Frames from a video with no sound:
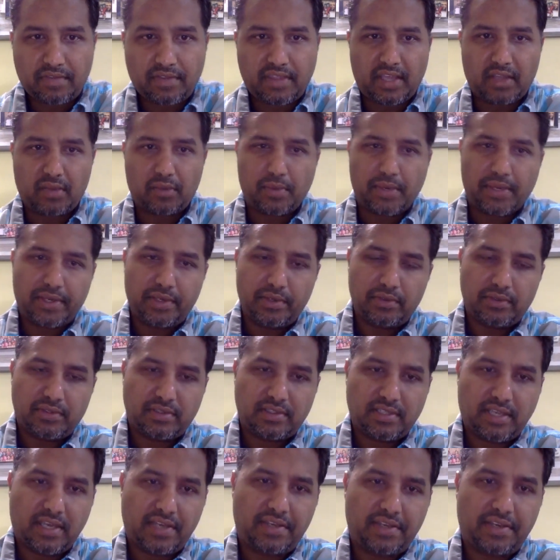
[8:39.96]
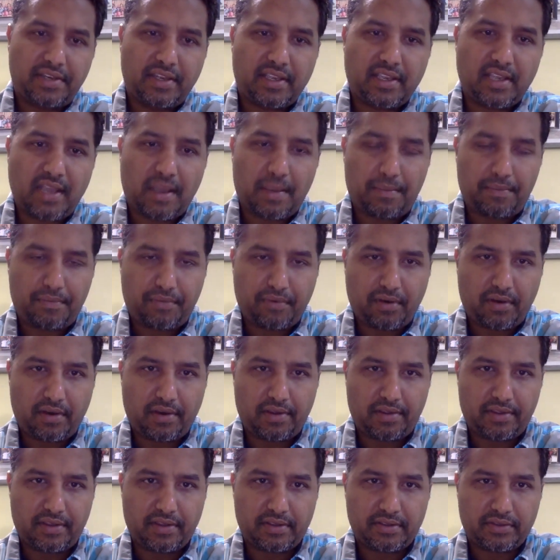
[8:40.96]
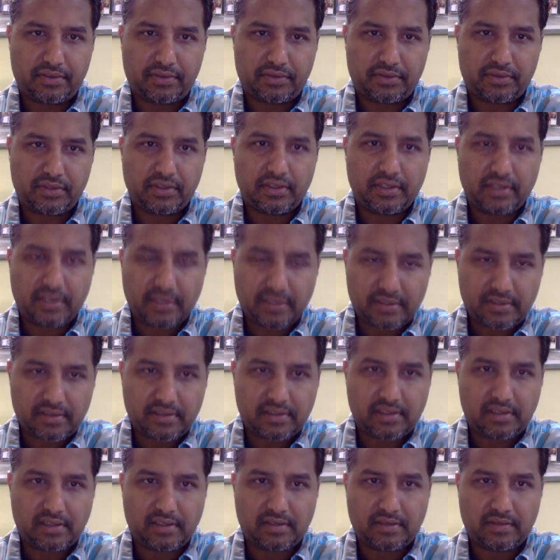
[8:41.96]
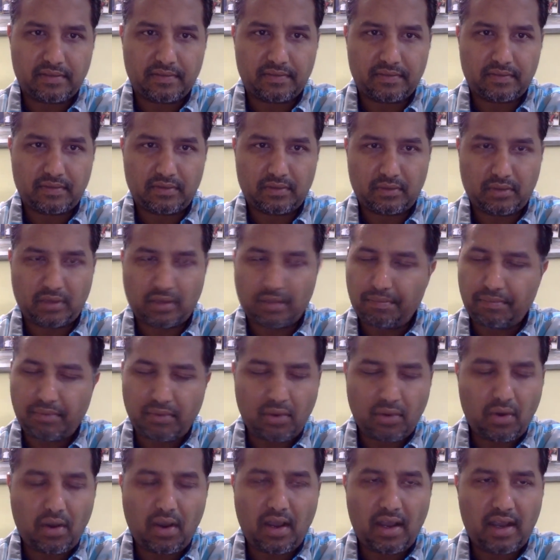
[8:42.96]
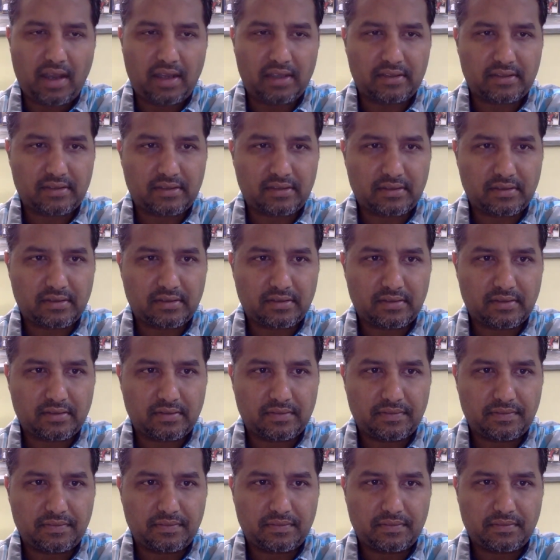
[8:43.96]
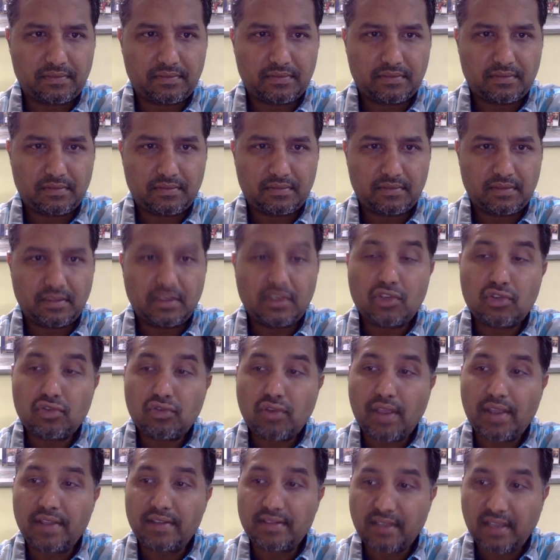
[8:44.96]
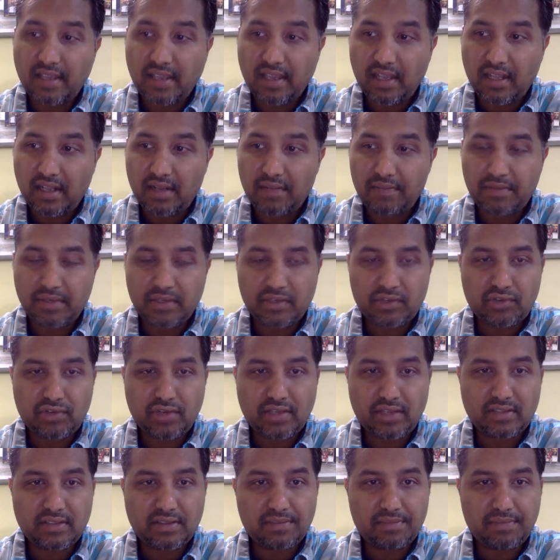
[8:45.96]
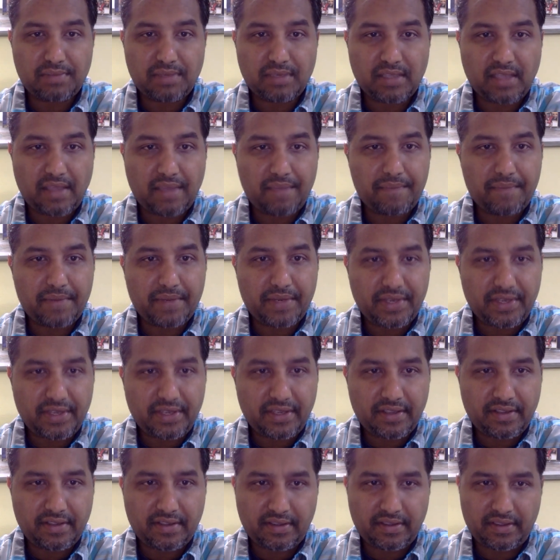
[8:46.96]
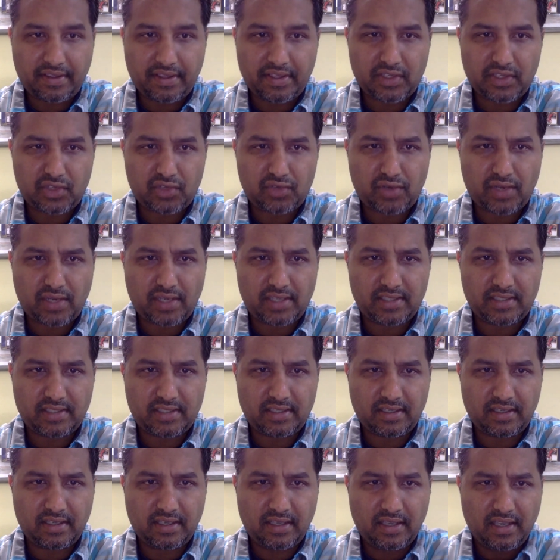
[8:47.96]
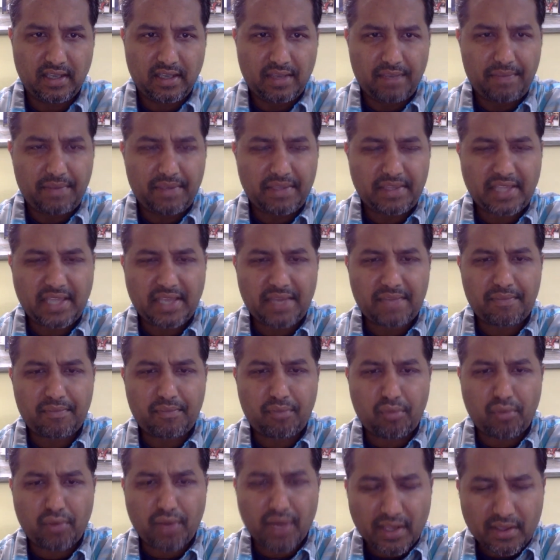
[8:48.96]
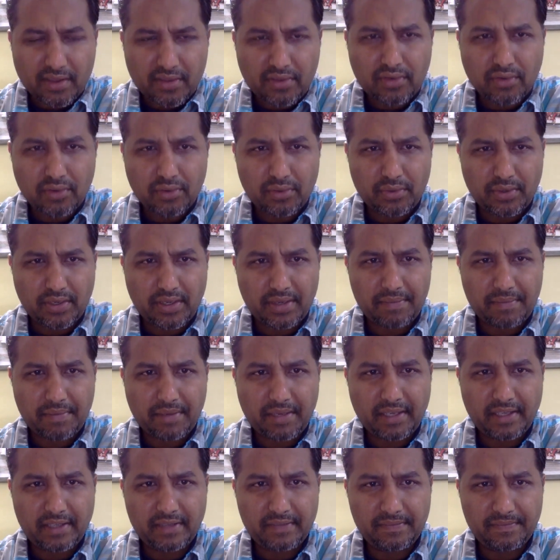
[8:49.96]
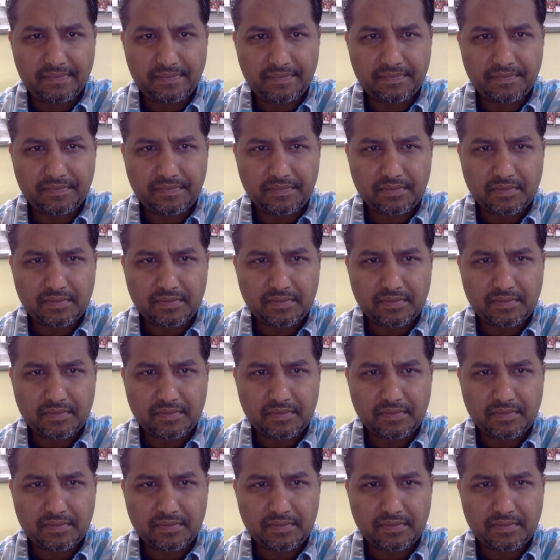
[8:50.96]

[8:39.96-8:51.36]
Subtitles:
that when you stand in a gap for others earnestly, a pure heart, that's trying to help, that's trying to be that mediator, that's trying to make that breakthrough, amen.